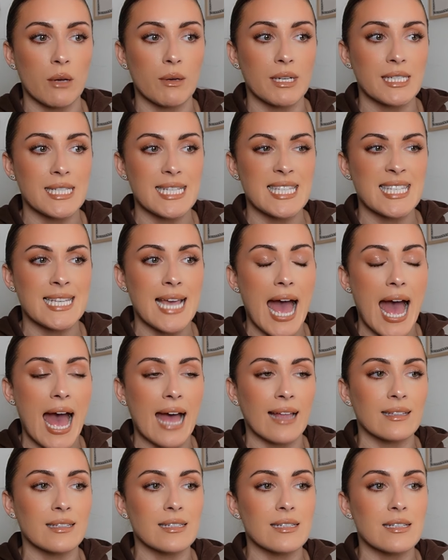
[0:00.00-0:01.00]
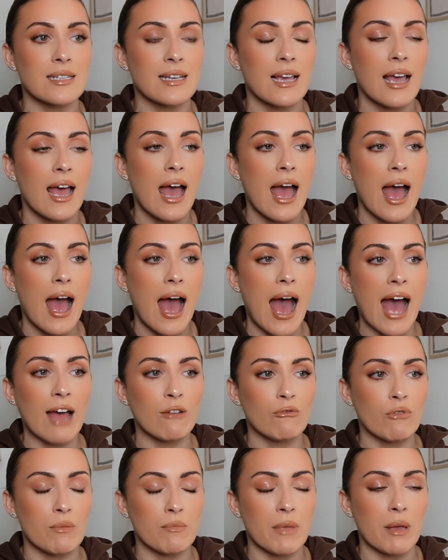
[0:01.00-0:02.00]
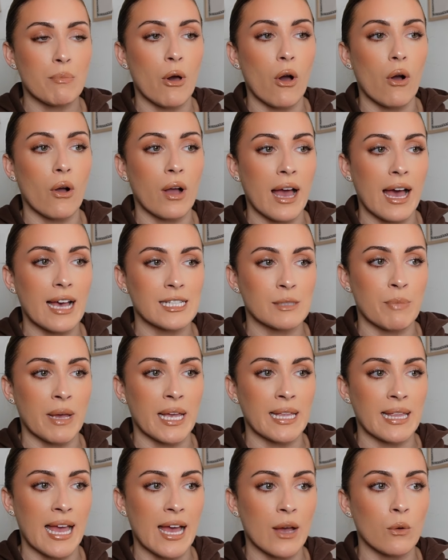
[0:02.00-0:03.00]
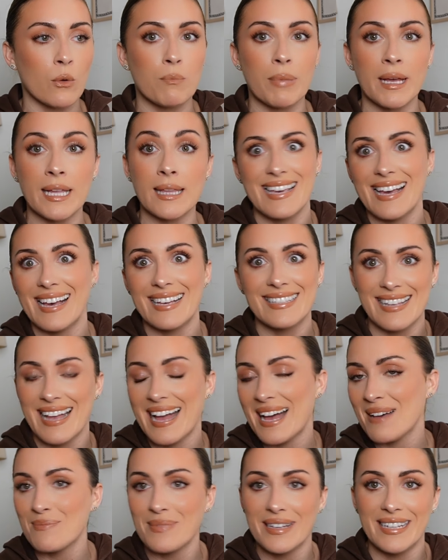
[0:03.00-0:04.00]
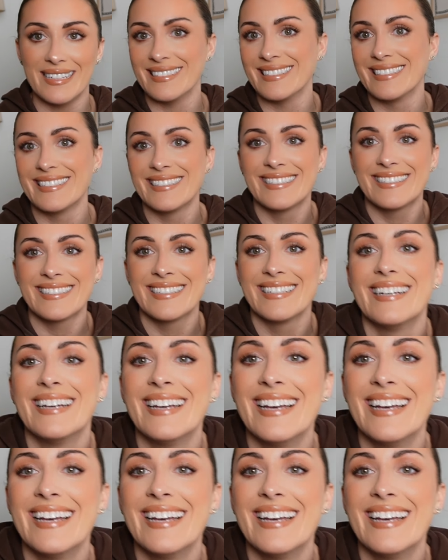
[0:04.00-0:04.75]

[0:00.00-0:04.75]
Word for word: showered, tanned, and written my podcast by now. This hasn't happened.